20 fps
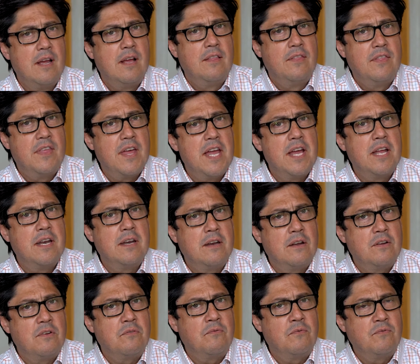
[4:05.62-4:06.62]
then
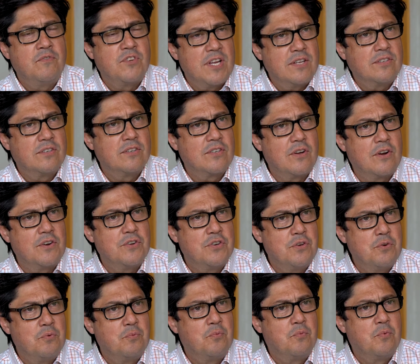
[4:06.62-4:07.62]
chances are
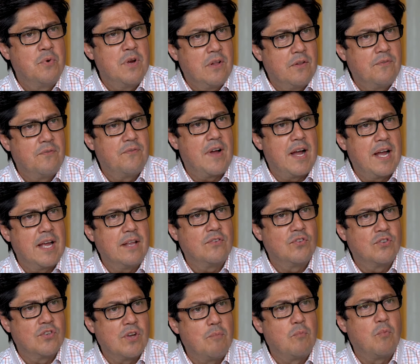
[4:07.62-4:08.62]
you will find
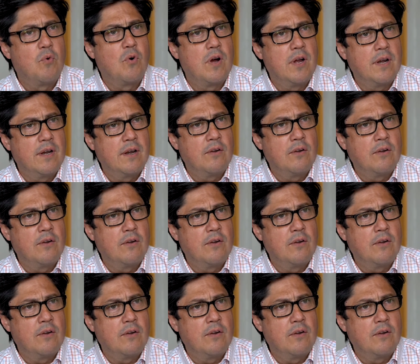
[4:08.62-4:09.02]
someone